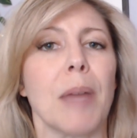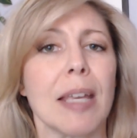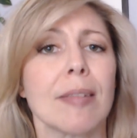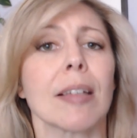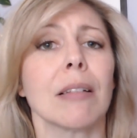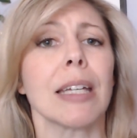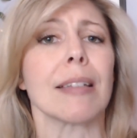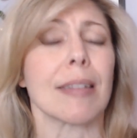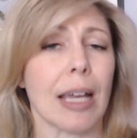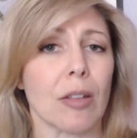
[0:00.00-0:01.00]
Basically,
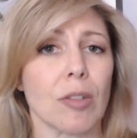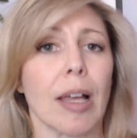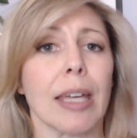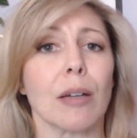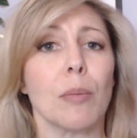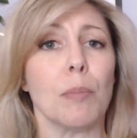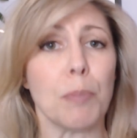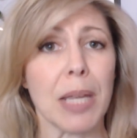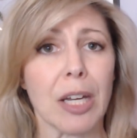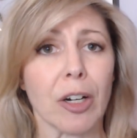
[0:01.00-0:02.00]
it sounds like
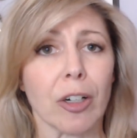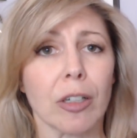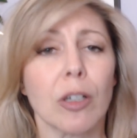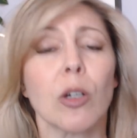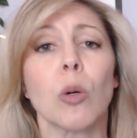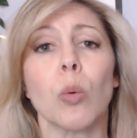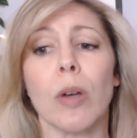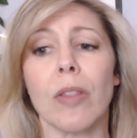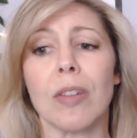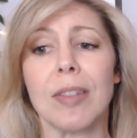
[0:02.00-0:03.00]
beer
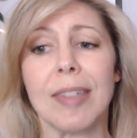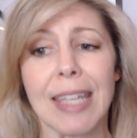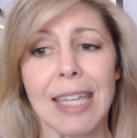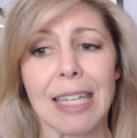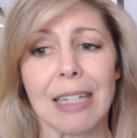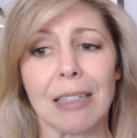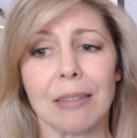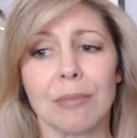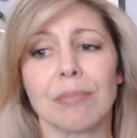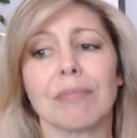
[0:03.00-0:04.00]
with a D.
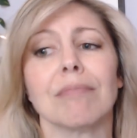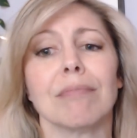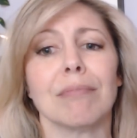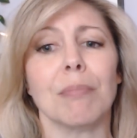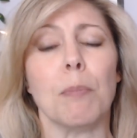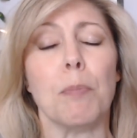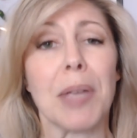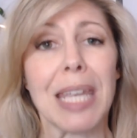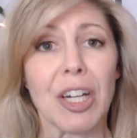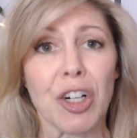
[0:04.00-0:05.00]

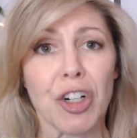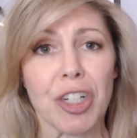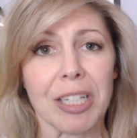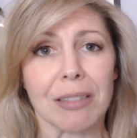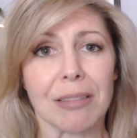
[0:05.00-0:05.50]
Beard.